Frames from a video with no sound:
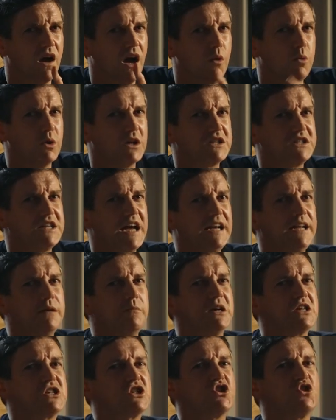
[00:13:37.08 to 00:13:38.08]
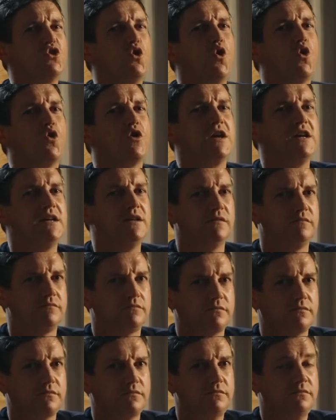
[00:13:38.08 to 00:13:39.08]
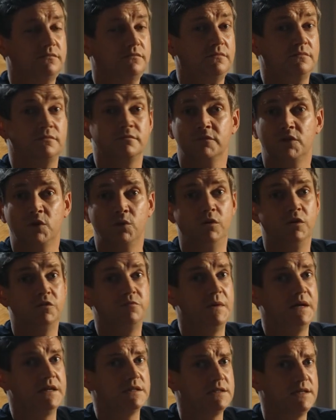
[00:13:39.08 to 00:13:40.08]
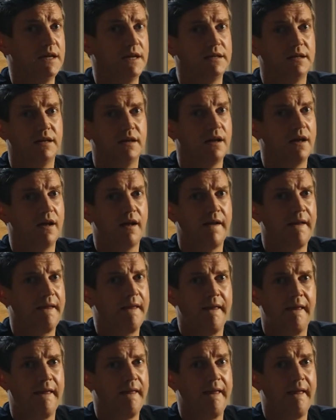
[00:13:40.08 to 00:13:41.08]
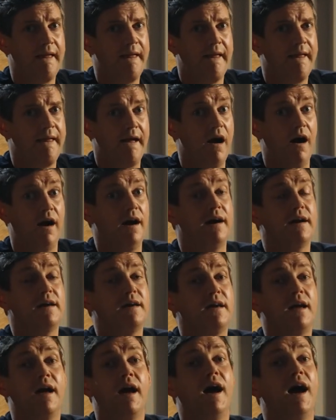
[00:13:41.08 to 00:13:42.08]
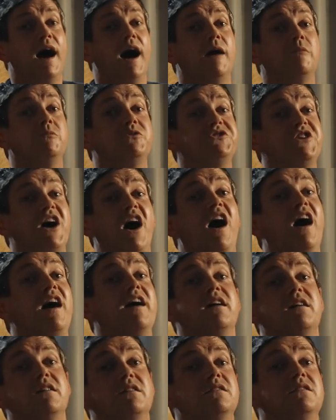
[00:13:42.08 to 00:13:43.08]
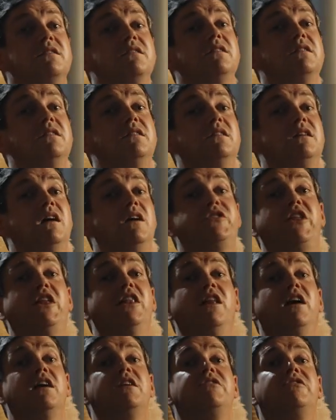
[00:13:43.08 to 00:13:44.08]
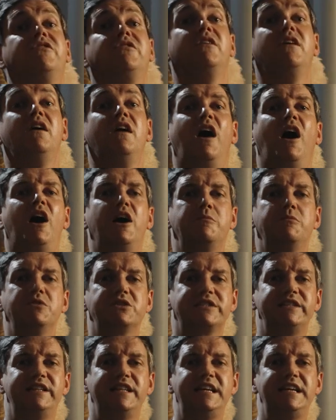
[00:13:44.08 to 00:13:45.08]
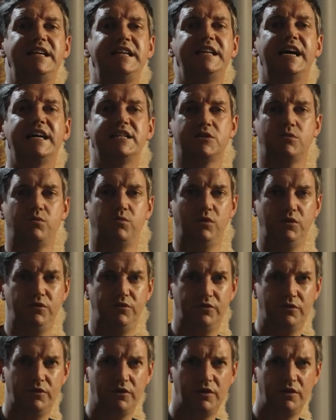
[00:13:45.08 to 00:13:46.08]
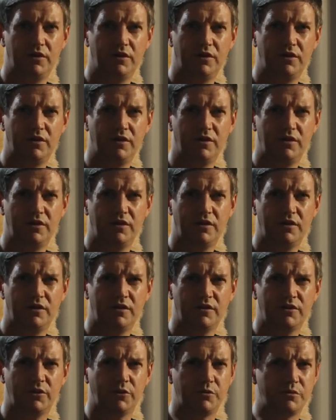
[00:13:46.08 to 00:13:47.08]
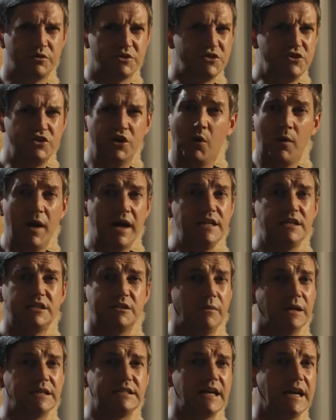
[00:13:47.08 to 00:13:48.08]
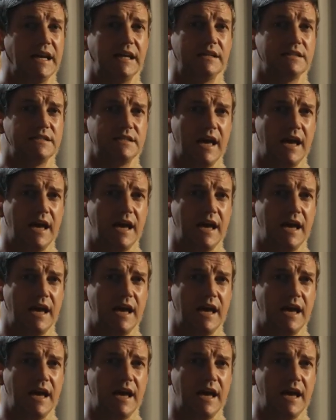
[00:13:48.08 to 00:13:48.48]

"I want to tell you my story," the Wolfman said. "I am tired of the life I must lead as a wolf, though there is no end to my tale as